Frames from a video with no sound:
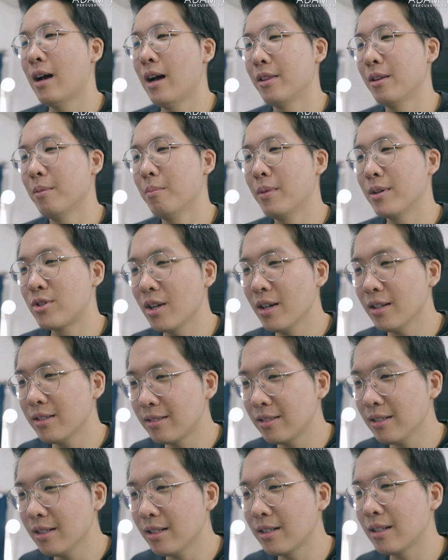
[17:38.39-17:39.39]
The
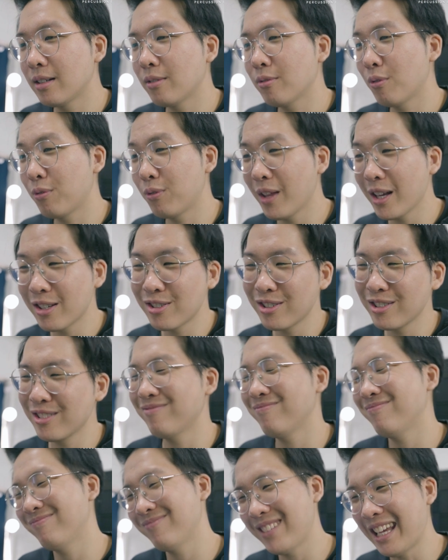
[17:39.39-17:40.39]
Majestic
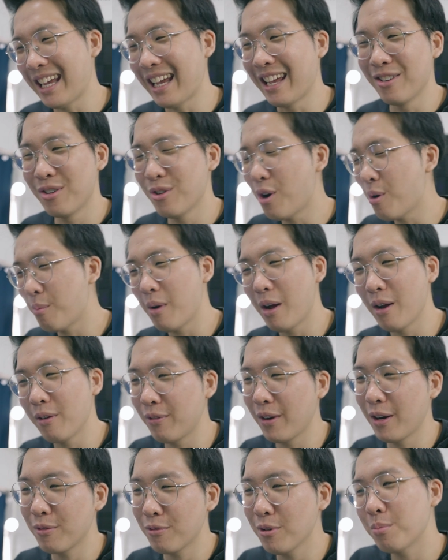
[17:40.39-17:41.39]
Reflection, yeah, not my
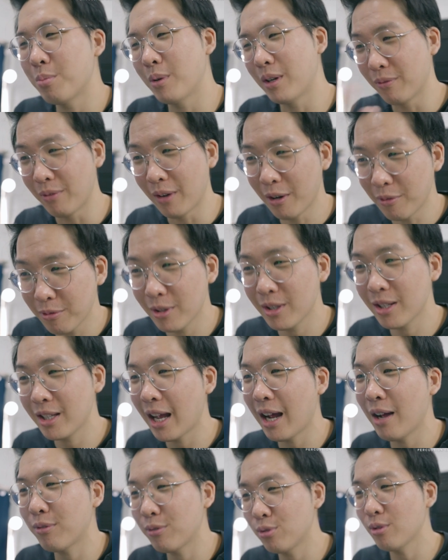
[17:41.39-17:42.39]
favorite, but if I really
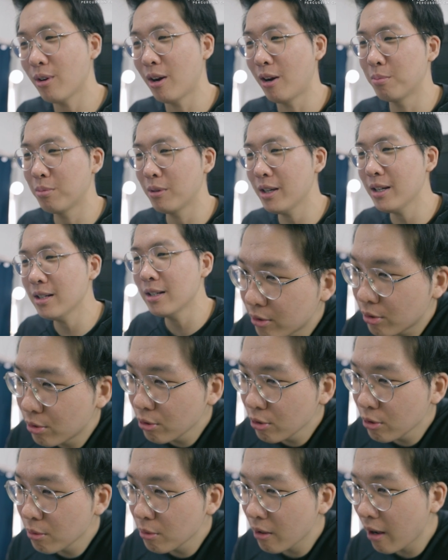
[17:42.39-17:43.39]
have to, I'll play it.
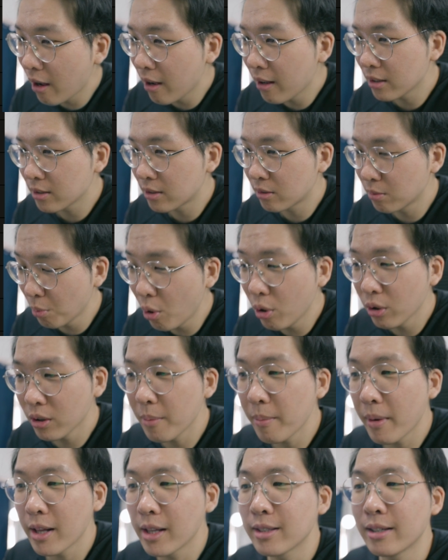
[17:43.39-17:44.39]
2 smaller
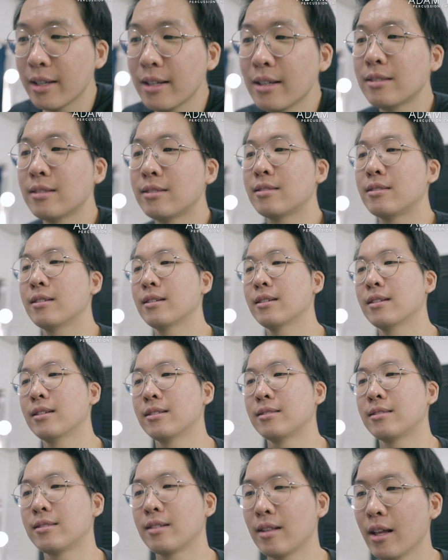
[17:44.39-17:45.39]
Malletechs, the
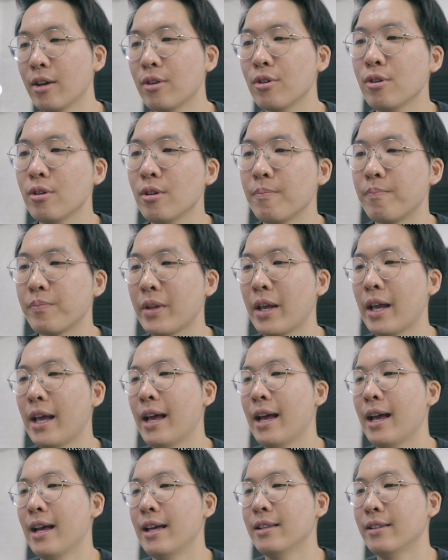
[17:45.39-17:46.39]
Stiletto
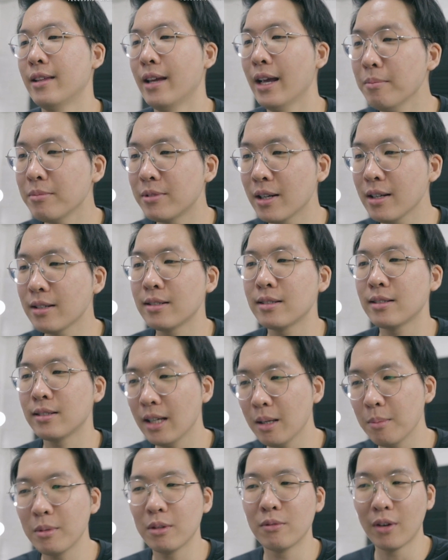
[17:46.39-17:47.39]
and the M-Tech,
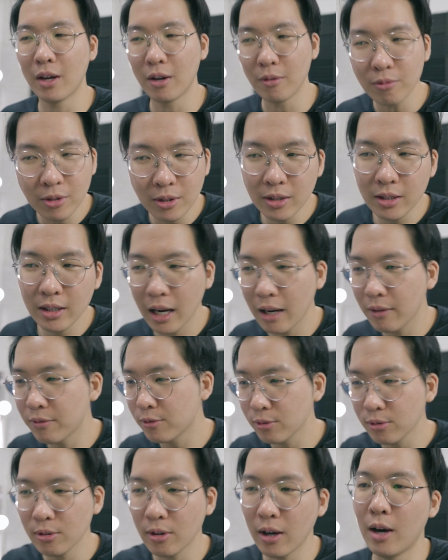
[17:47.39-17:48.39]
yep, if I really have
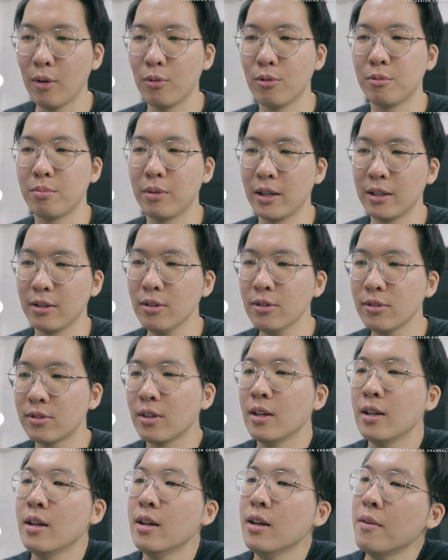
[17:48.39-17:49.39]
to, I would play those.
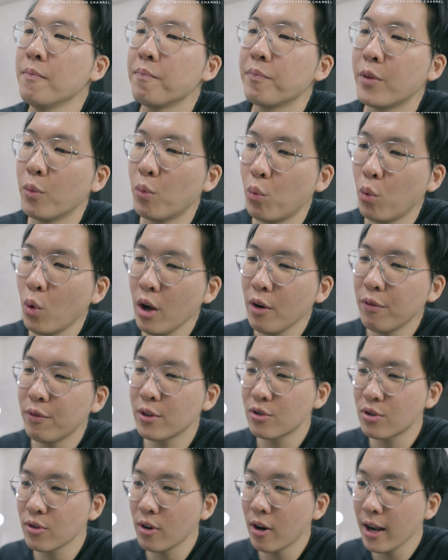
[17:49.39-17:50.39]
The worth a
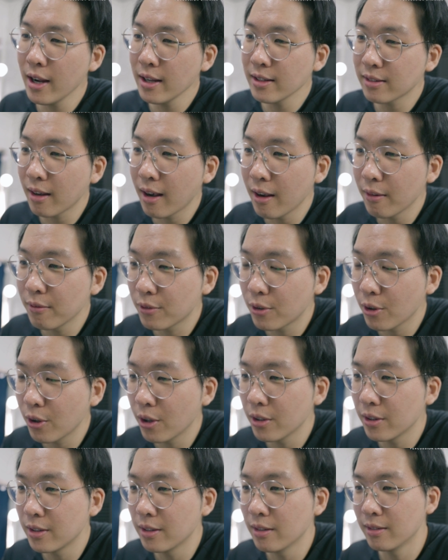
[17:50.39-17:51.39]
tries, I've
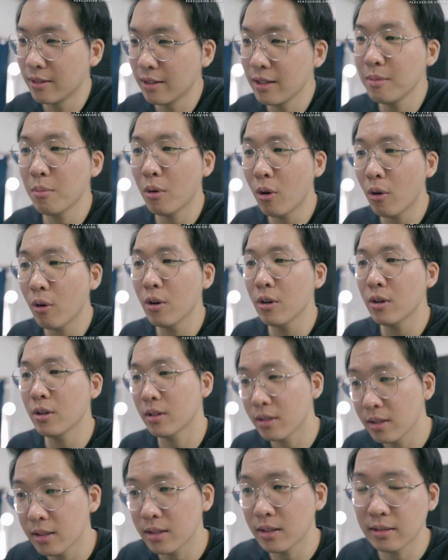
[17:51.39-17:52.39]
got the DeMorrow.
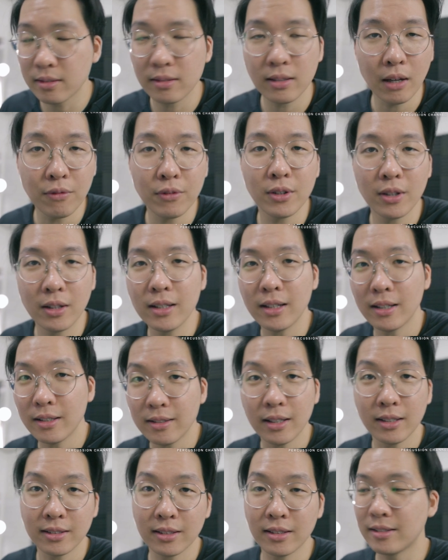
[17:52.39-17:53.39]
It's definitely a
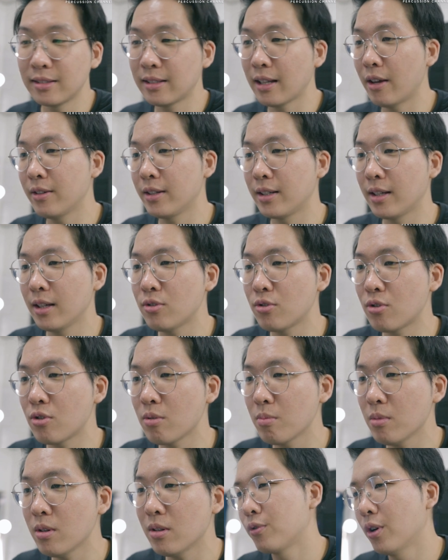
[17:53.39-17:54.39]
decent sounding
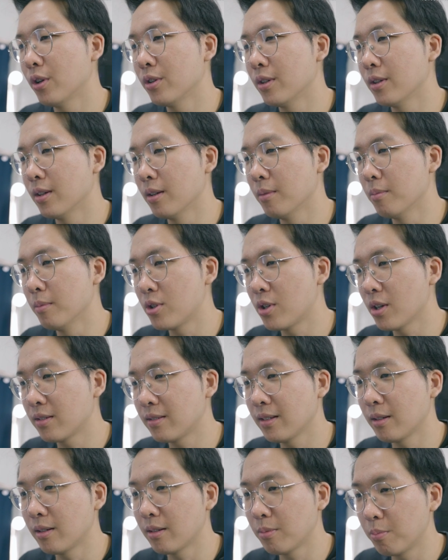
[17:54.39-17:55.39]
instrument. Got the
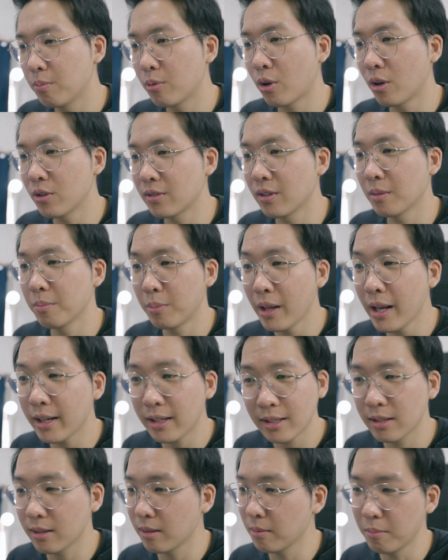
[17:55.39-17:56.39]
Majestic Concert
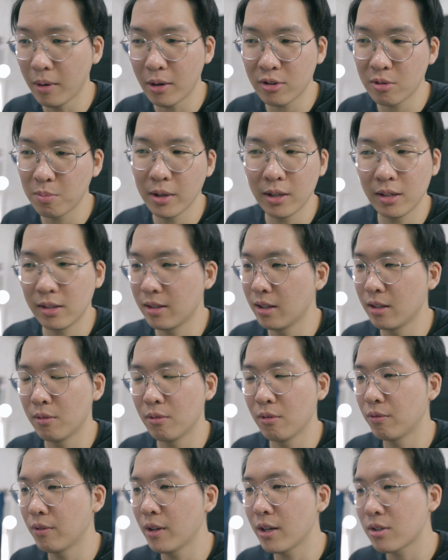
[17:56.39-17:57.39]
Black, much better than the
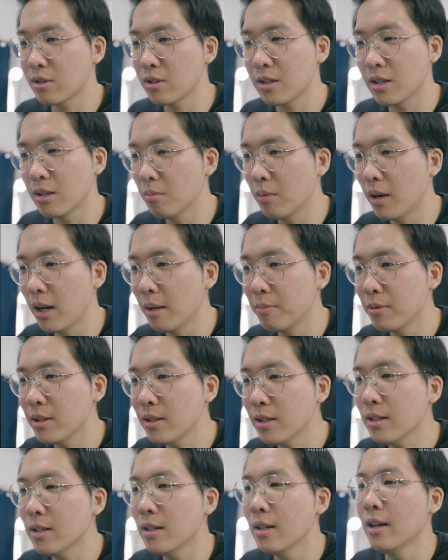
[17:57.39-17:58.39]
Reflection in my
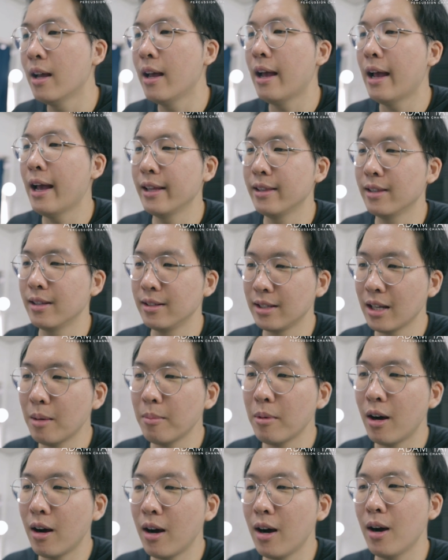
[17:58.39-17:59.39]
opinion, and the
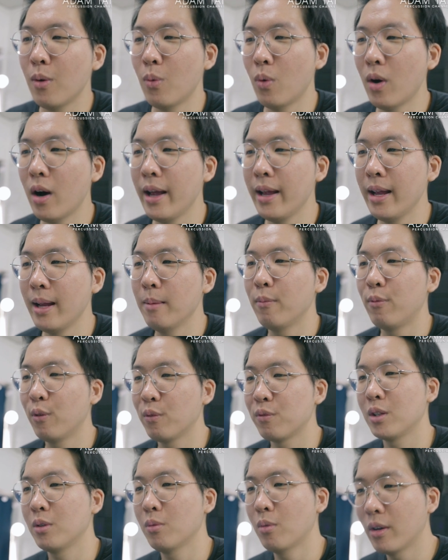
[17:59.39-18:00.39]
Yamaha
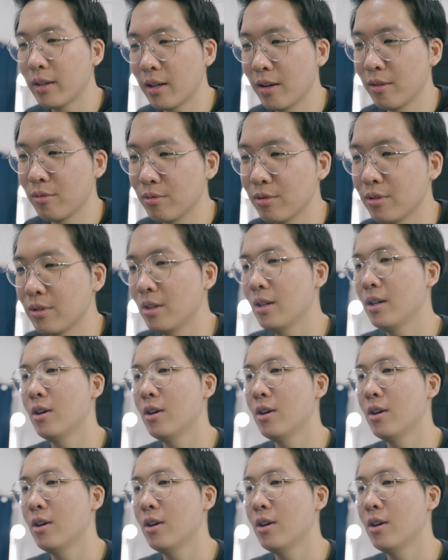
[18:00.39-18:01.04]
YM5100.